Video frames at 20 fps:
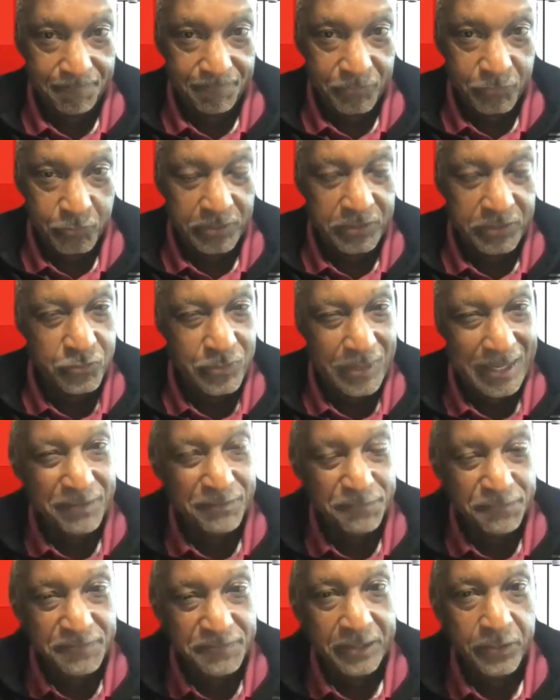So you're trying to
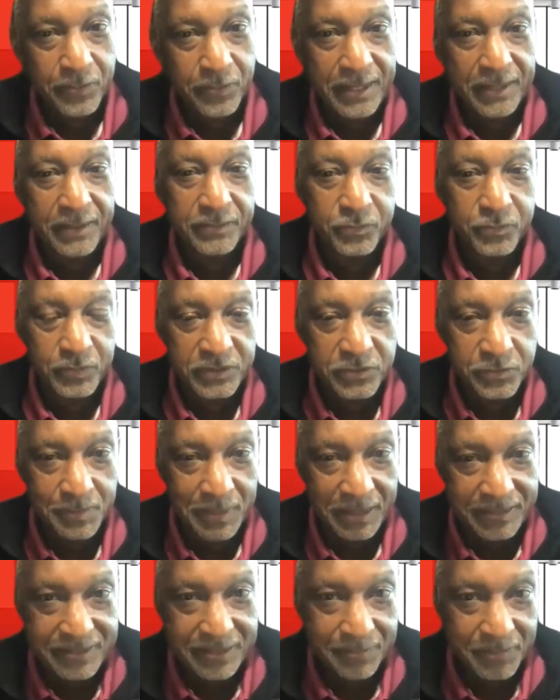figure out, what's
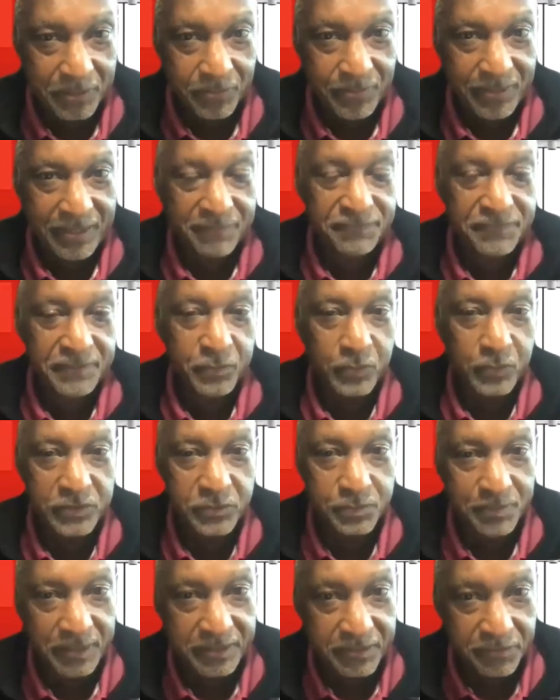my demographic? What's
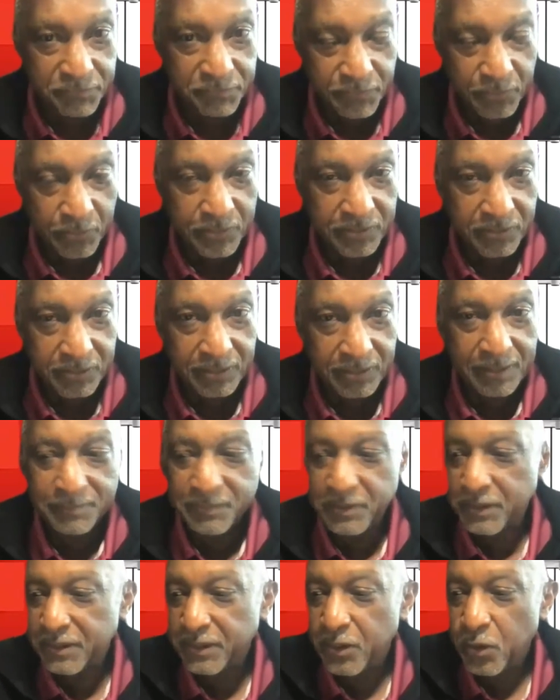the vertical I'm
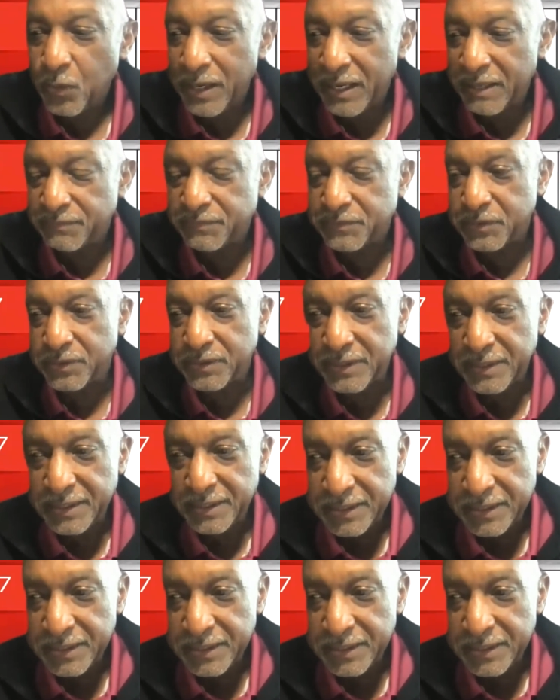going to go after?